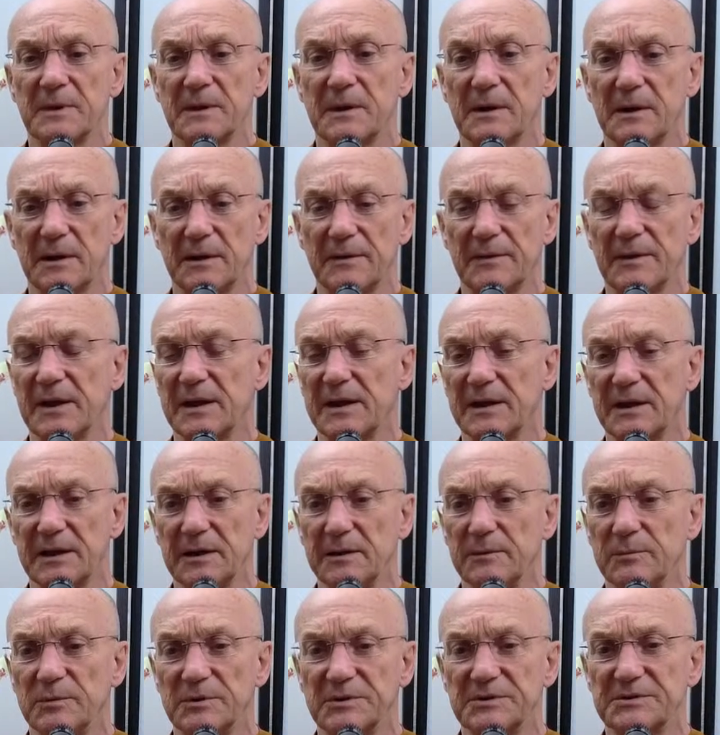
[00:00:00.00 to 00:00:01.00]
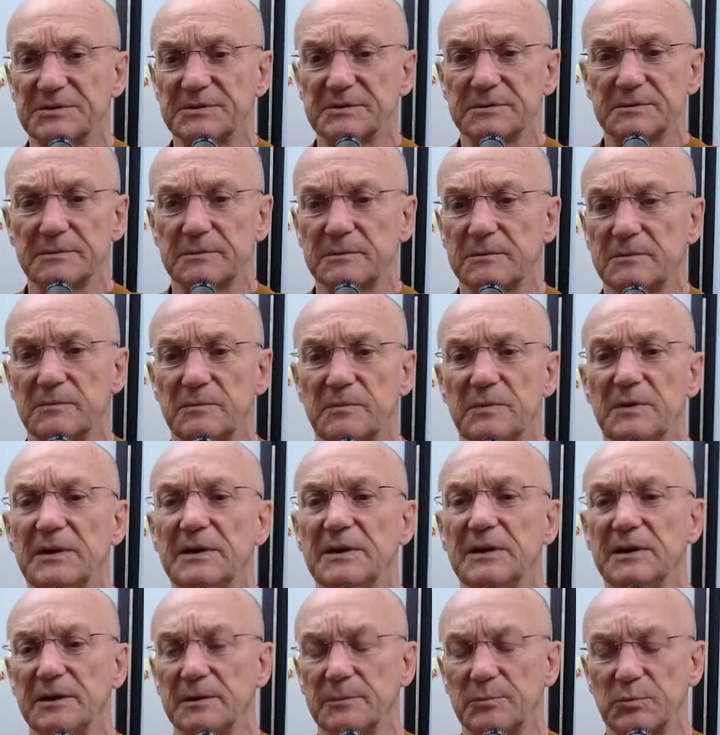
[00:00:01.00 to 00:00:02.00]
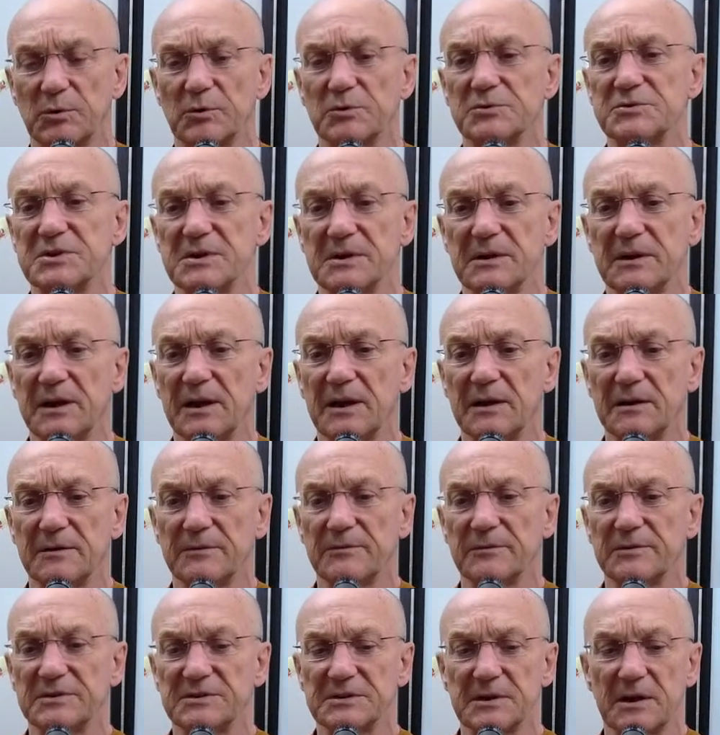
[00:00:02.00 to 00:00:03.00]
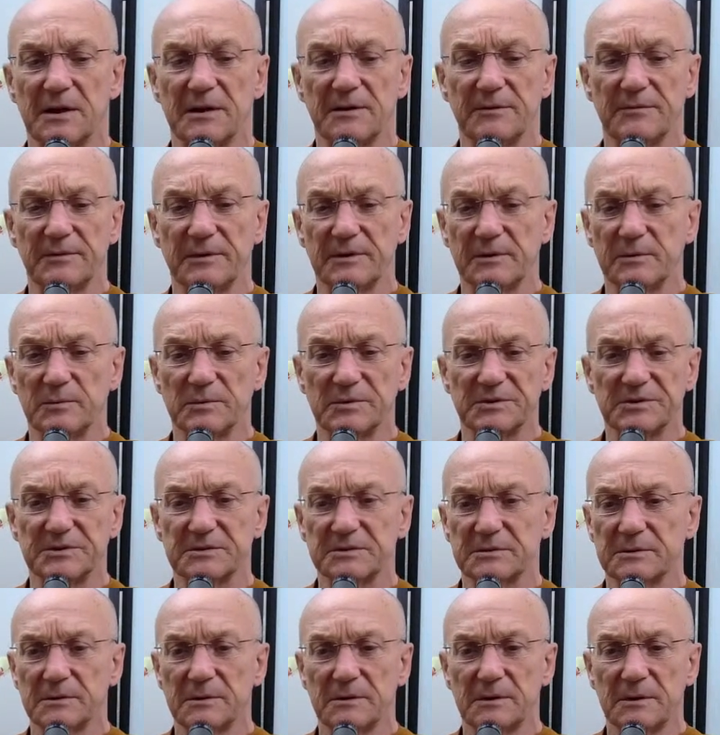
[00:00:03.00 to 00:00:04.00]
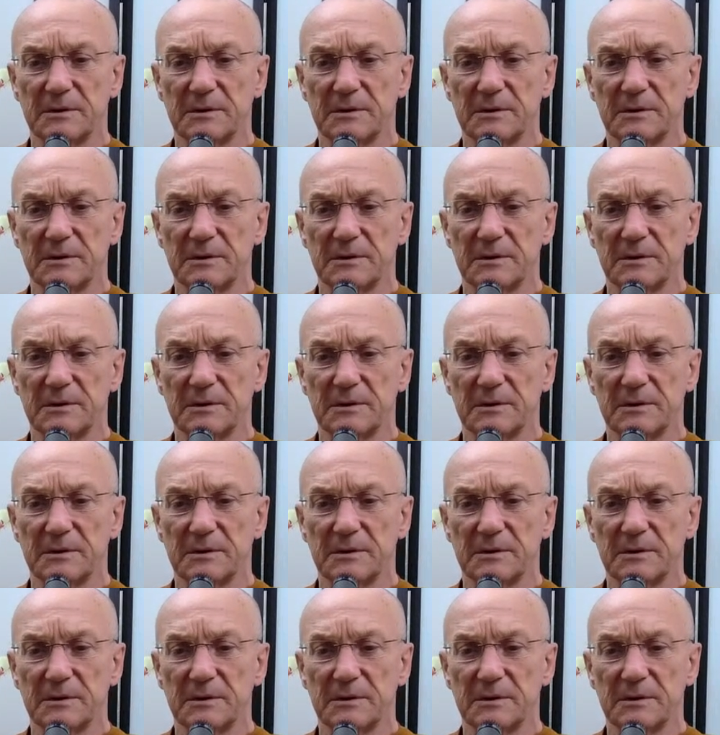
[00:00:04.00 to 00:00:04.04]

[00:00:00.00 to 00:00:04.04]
that he was really approaching the end of his life and was